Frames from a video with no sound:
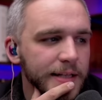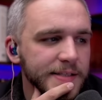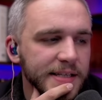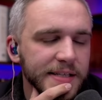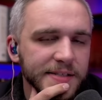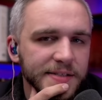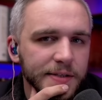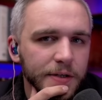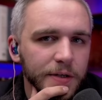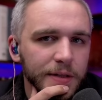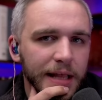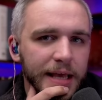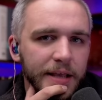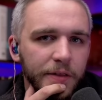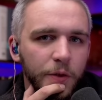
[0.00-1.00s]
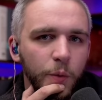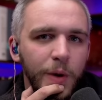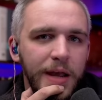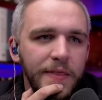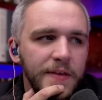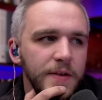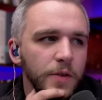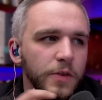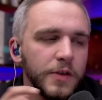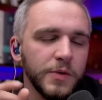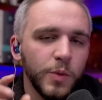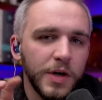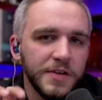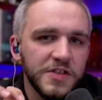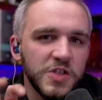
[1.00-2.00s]
consider like the way that the
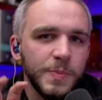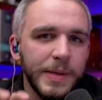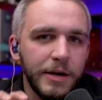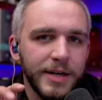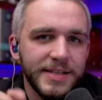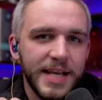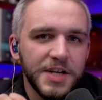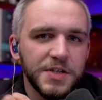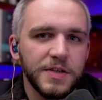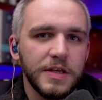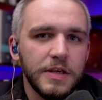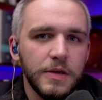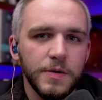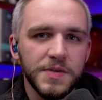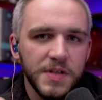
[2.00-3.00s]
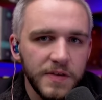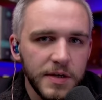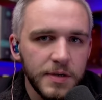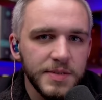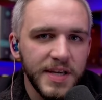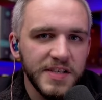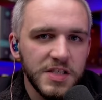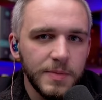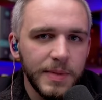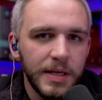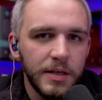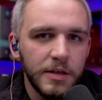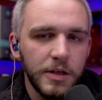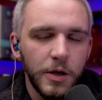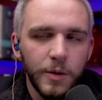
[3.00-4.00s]
word spirit is actually used in the New Testament.
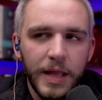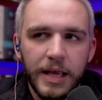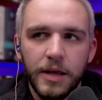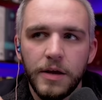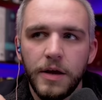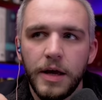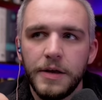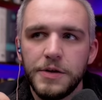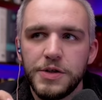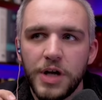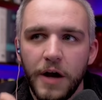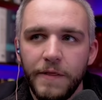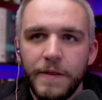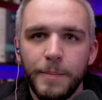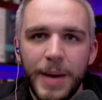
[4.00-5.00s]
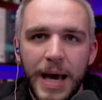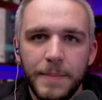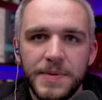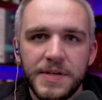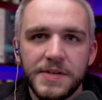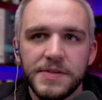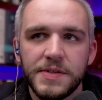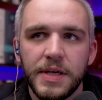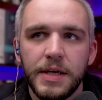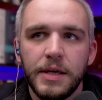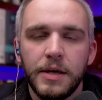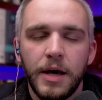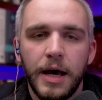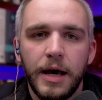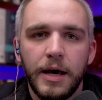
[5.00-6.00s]
You know, like John the Baptist
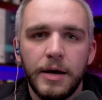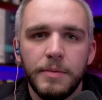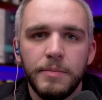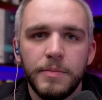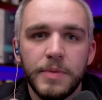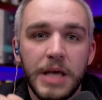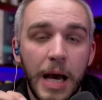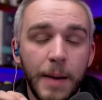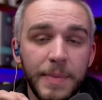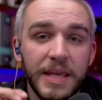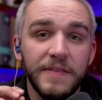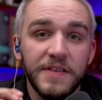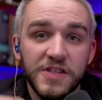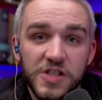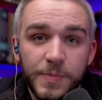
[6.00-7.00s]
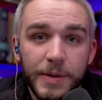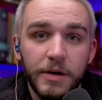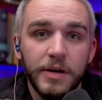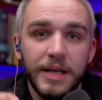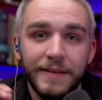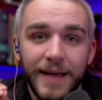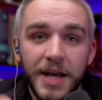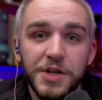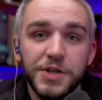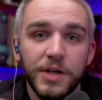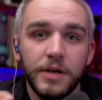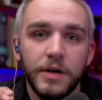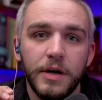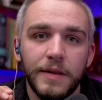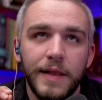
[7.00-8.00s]
coming in the spirit, John
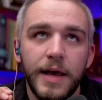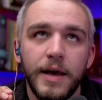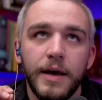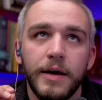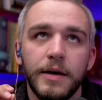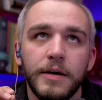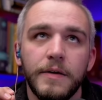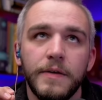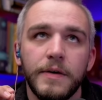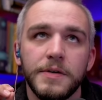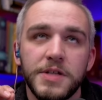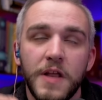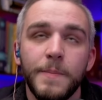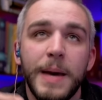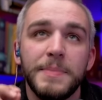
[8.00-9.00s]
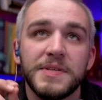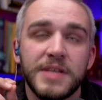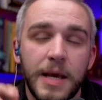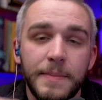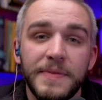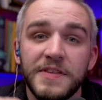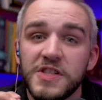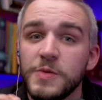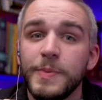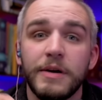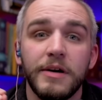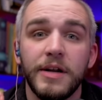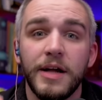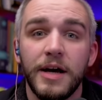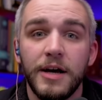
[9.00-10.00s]
the Baptist came in the
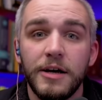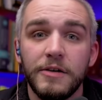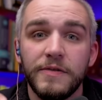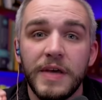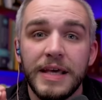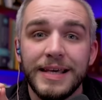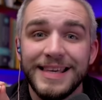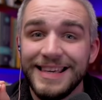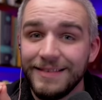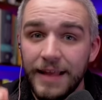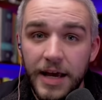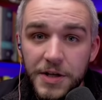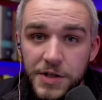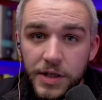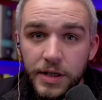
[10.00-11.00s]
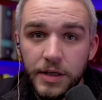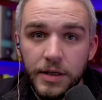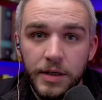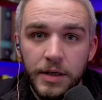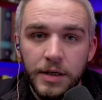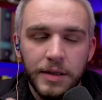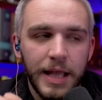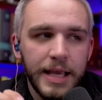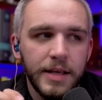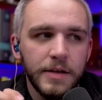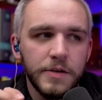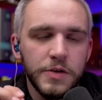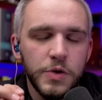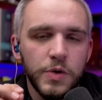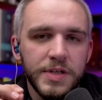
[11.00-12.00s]
spirit of Elijah. Like,
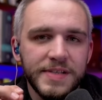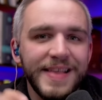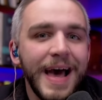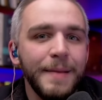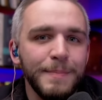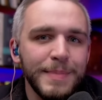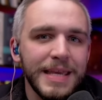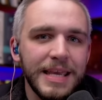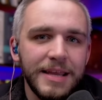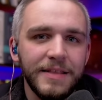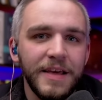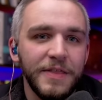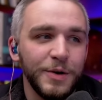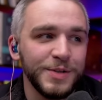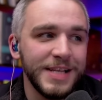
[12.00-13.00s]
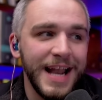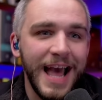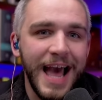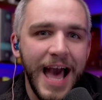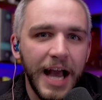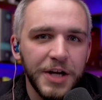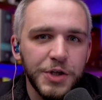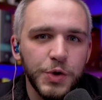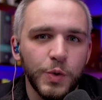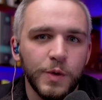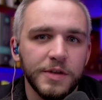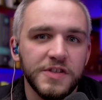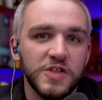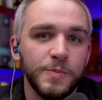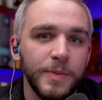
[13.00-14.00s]
does that mean that there was an actual,
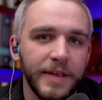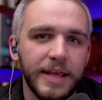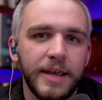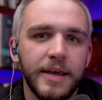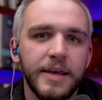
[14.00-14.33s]
like